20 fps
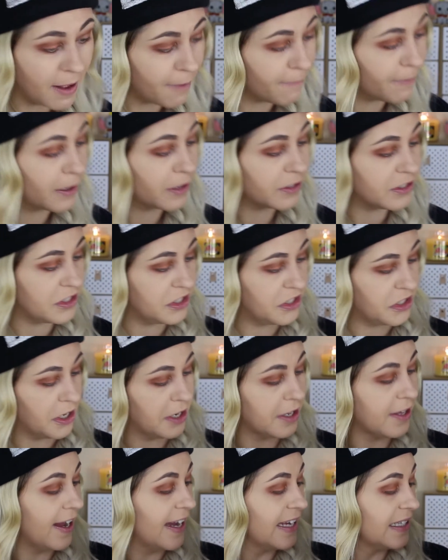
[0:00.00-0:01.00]
I forgot to show
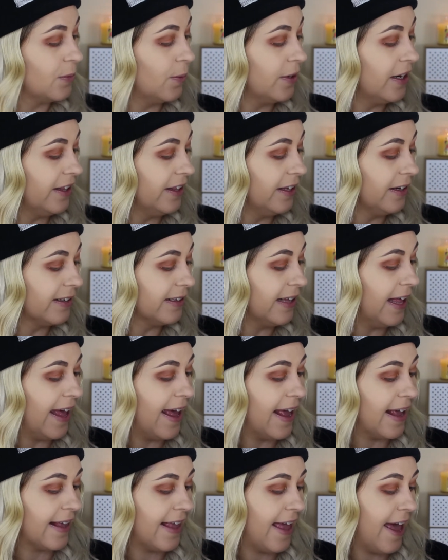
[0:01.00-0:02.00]
you guys what it looked like.